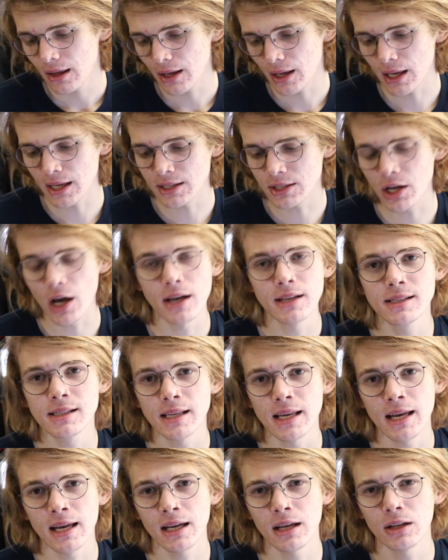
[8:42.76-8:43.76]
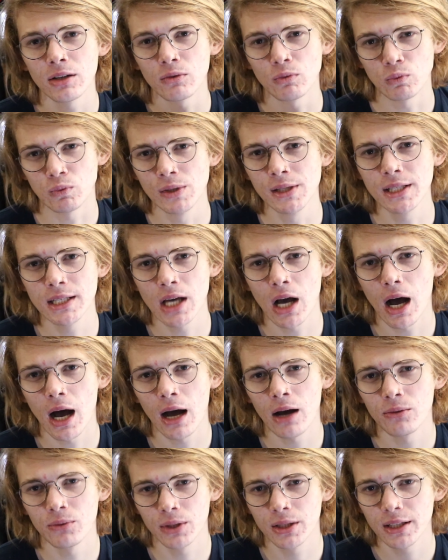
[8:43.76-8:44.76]
it does get really
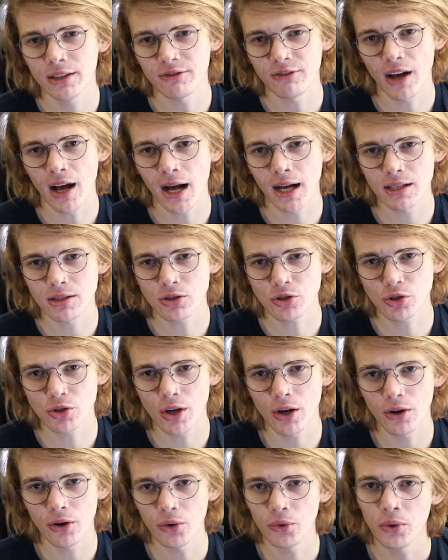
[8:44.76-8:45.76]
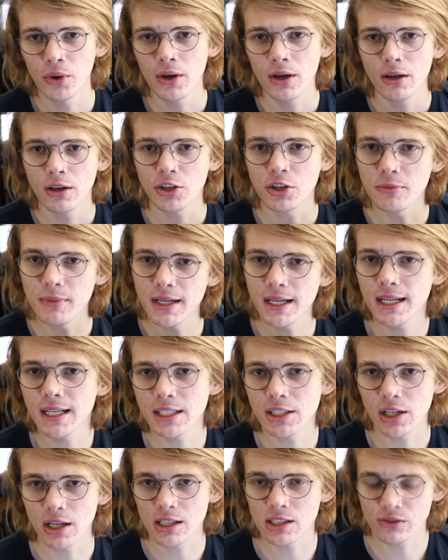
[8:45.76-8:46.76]
hot really fast, so
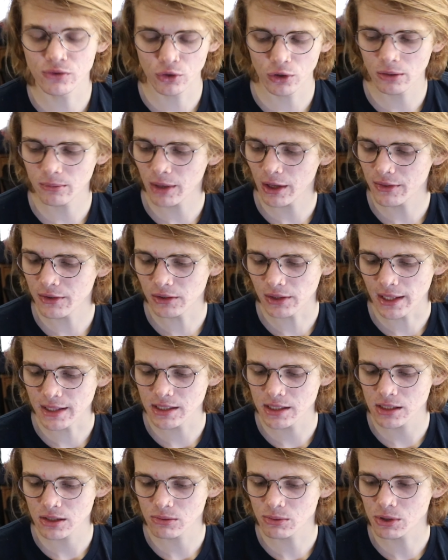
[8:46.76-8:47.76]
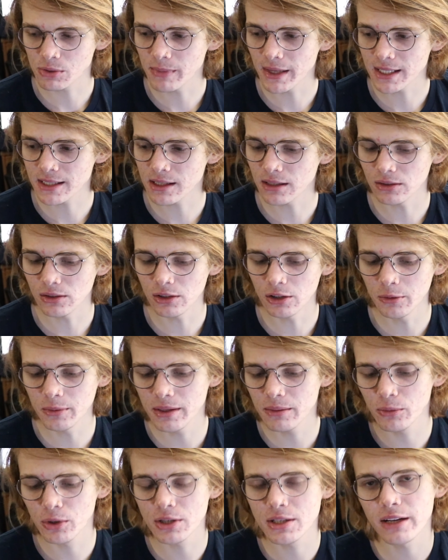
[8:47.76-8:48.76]
humidity does form on the lenses, which makes it a little
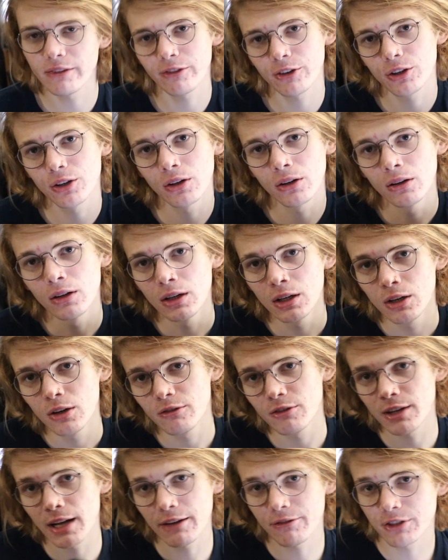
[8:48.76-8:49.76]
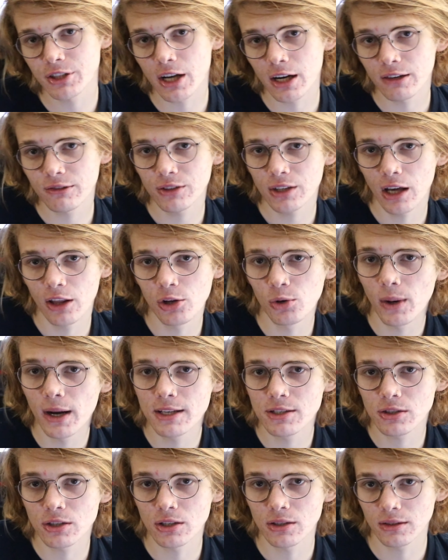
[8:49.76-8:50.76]
bit more difficult for night photography.
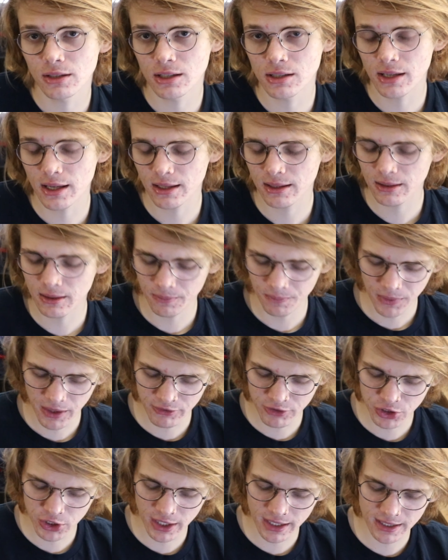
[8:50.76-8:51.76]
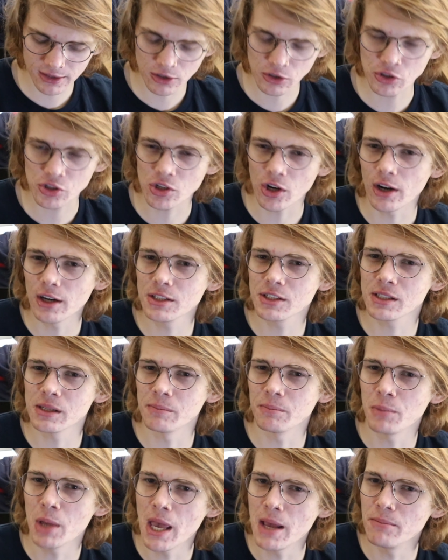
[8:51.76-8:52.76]
Otherwise, because like if you're trying to get those stars to
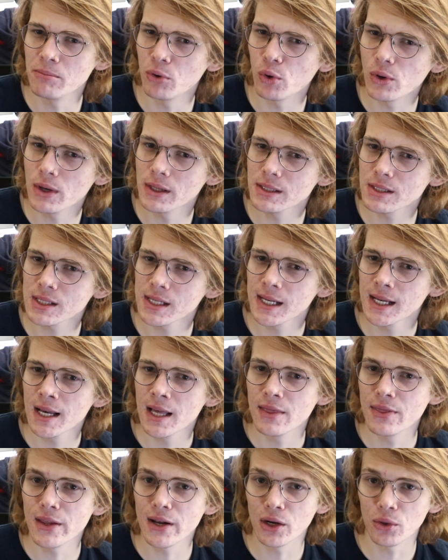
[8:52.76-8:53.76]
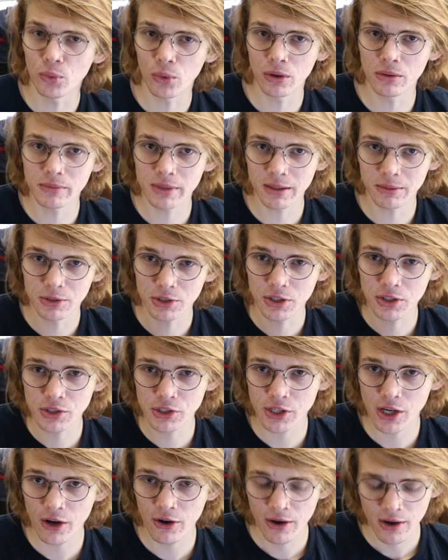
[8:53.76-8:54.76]
pinpoints, then it won't be able to do
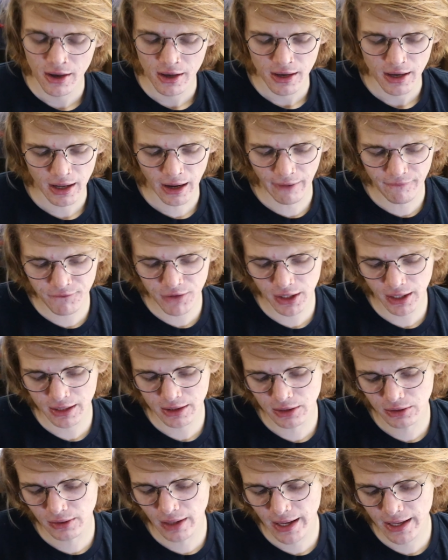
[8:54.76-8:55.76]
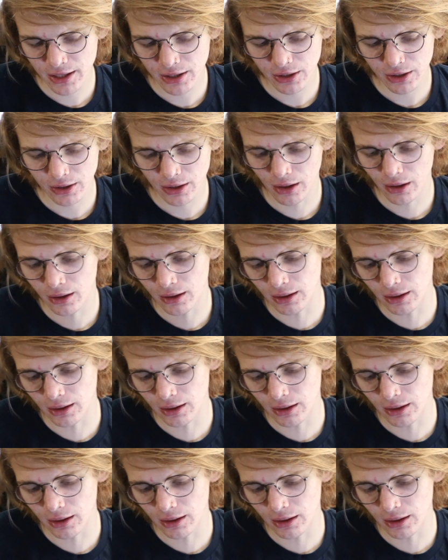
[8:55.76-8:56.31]
so. And I feel like the lighter